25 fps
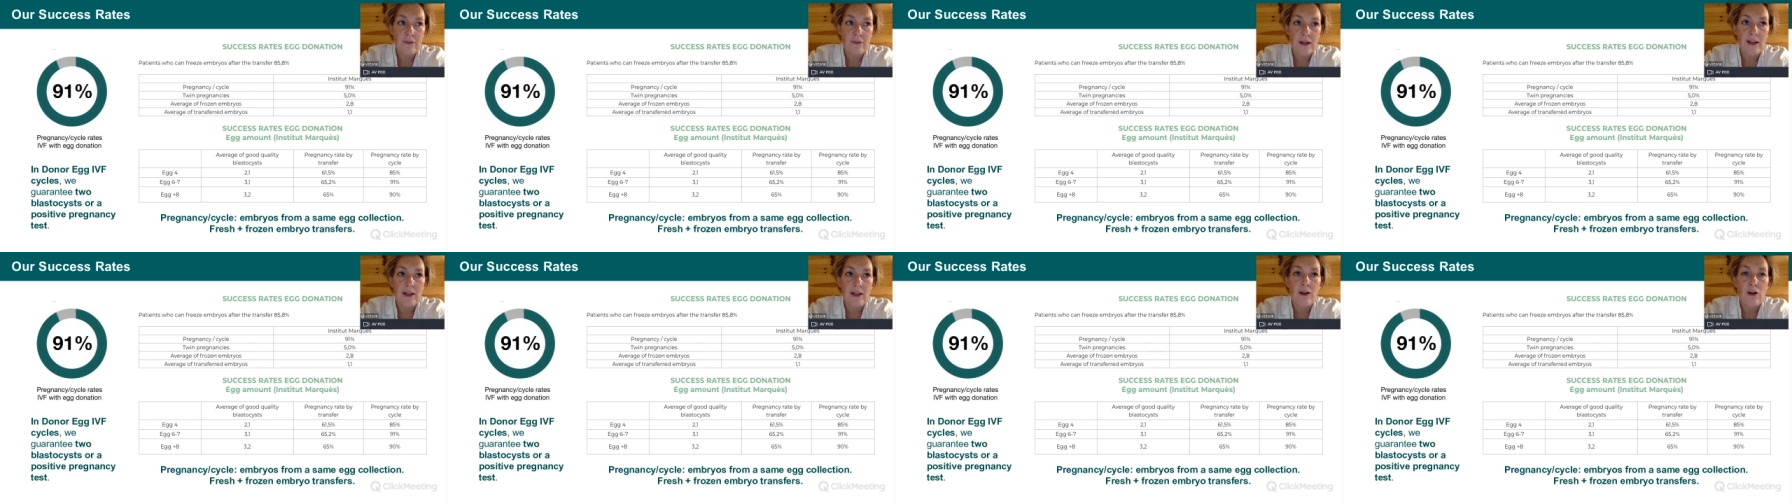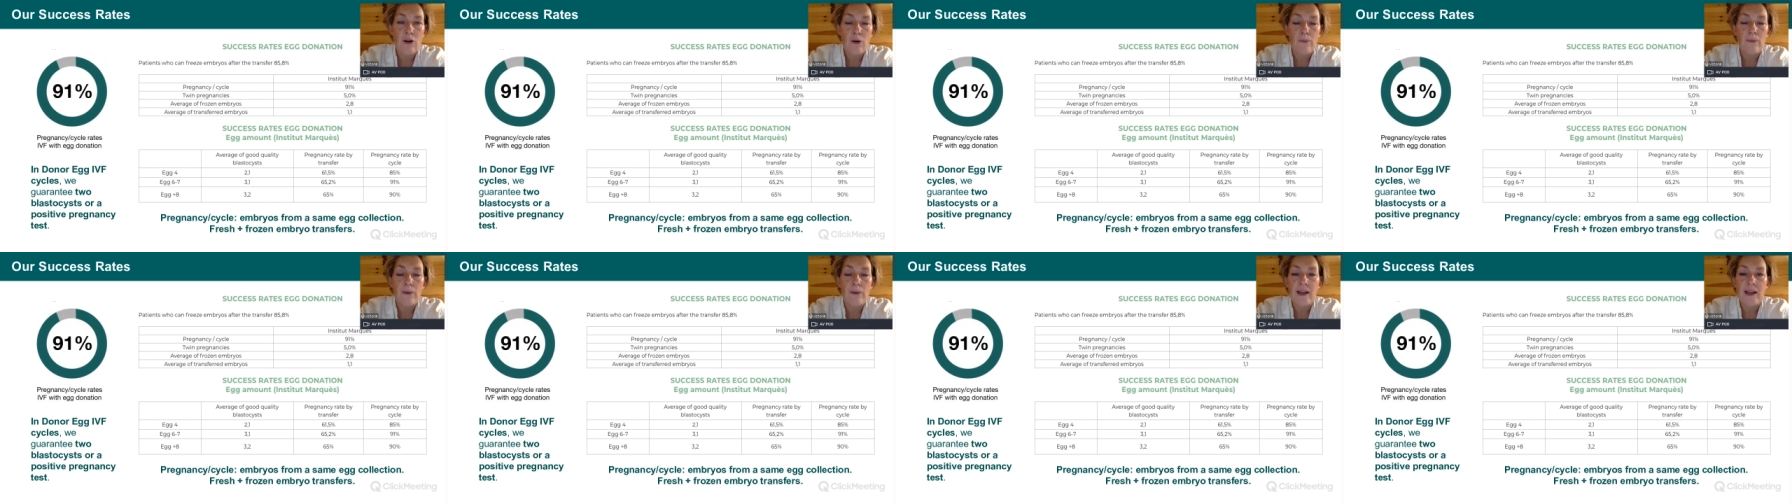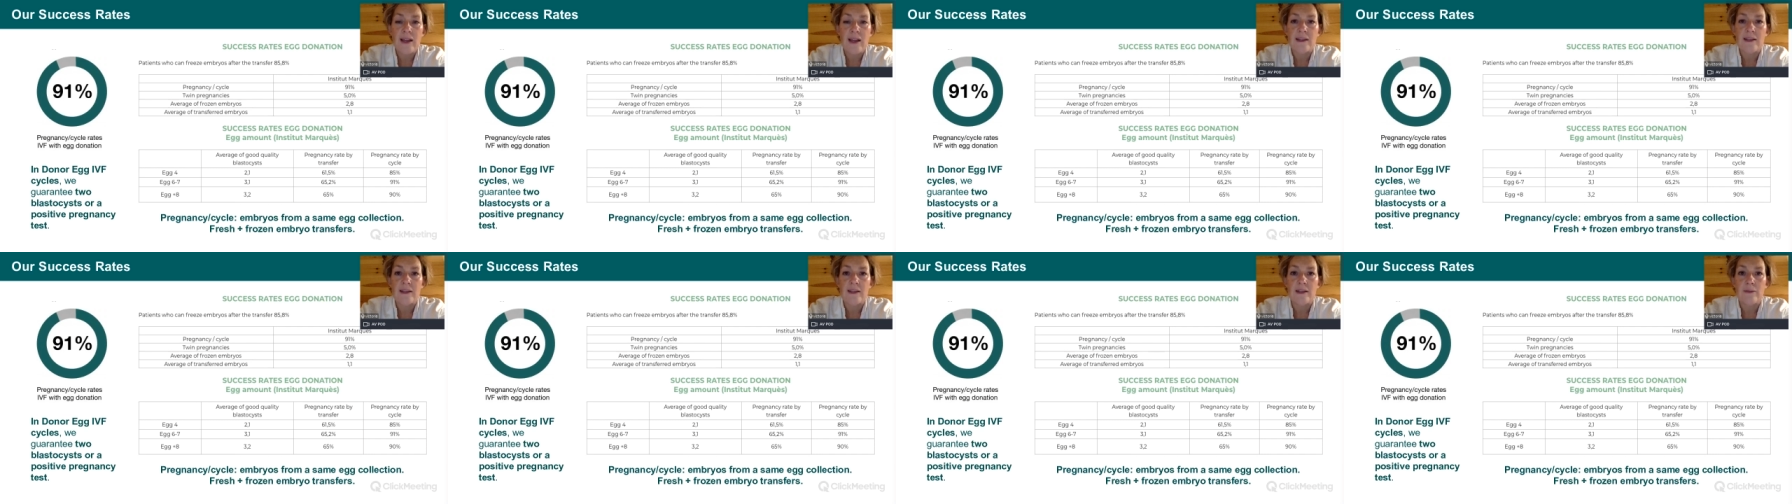really
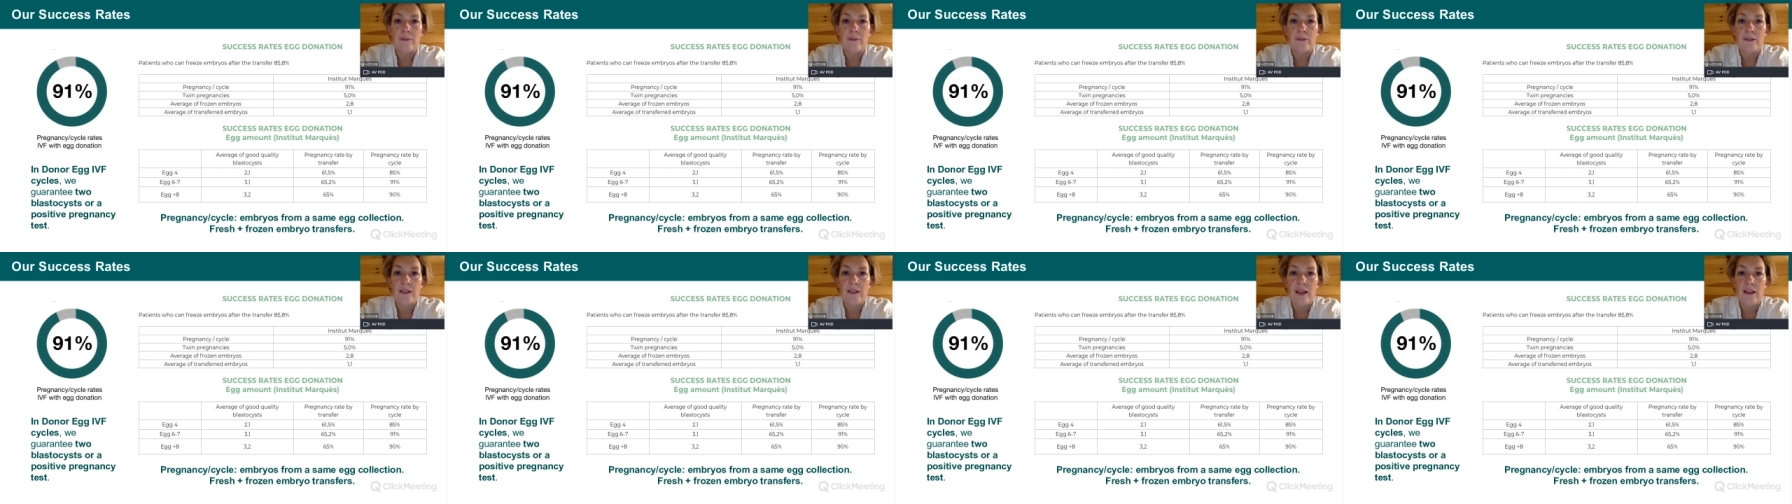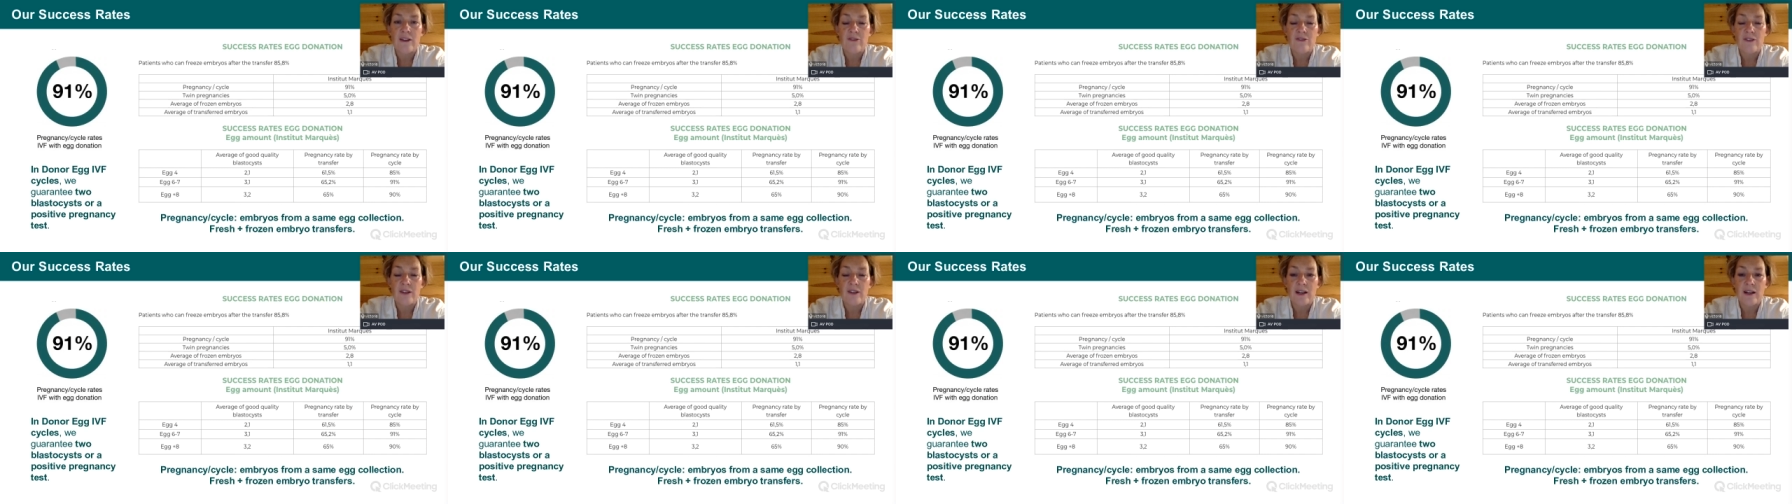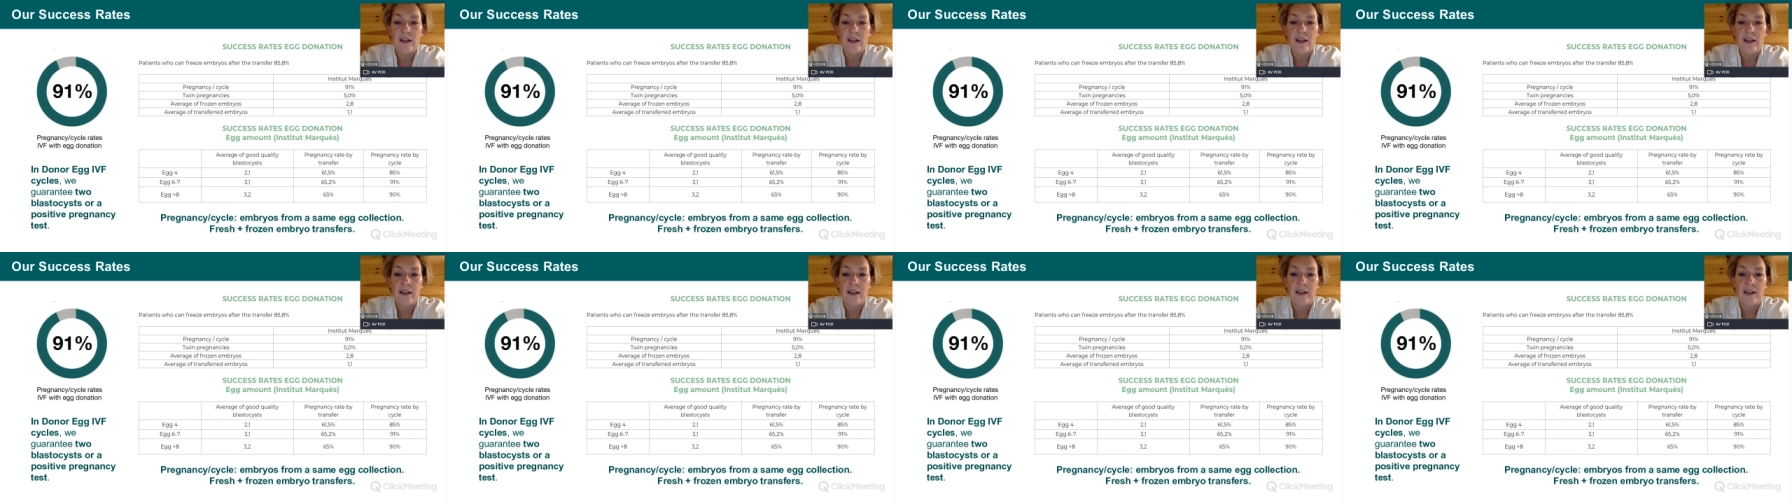complicated
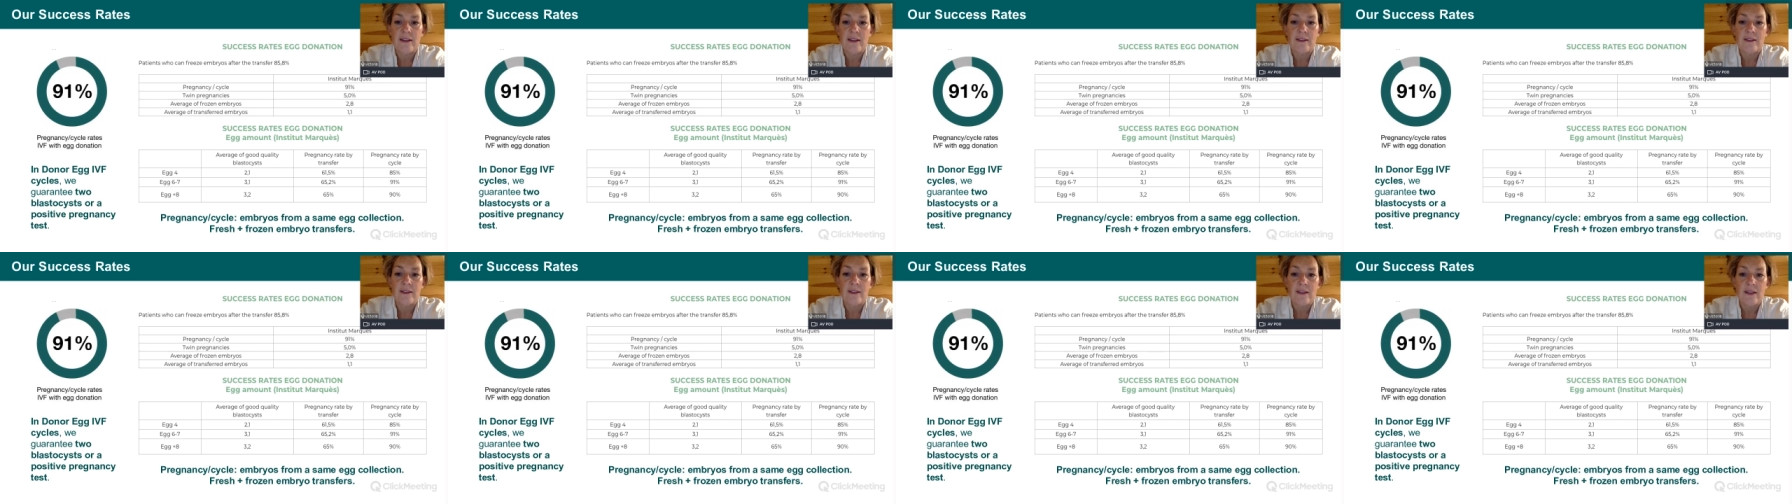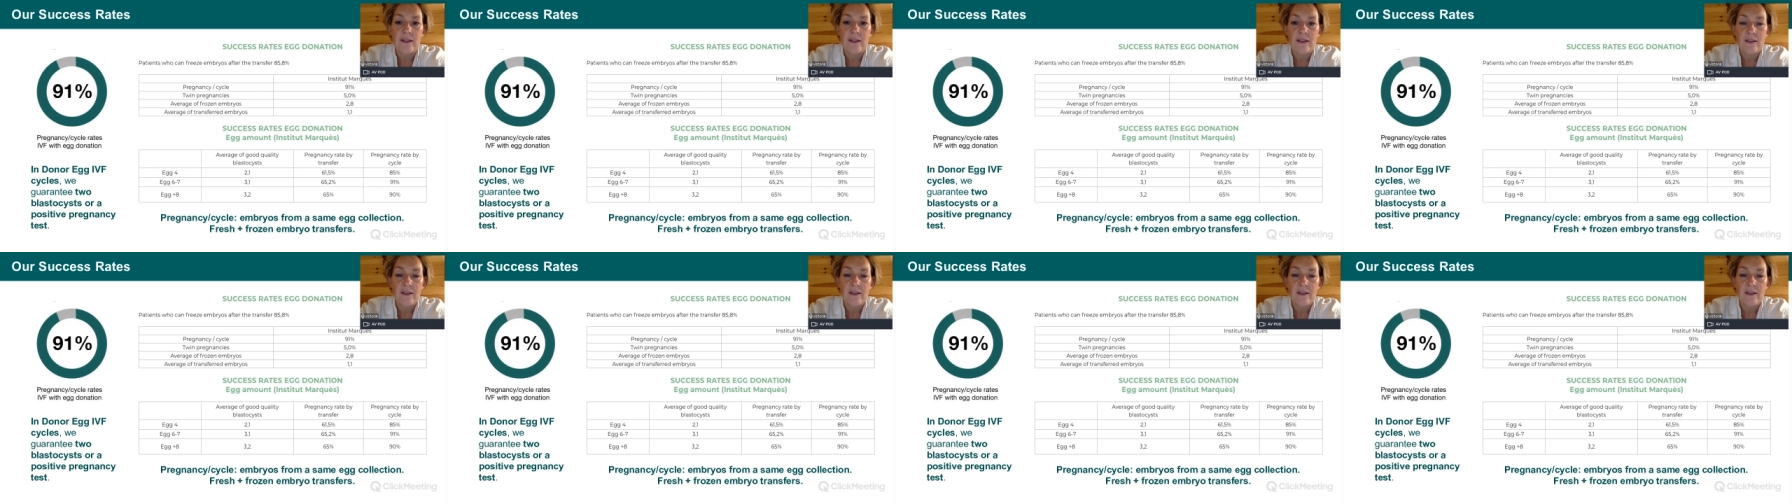obstetrically and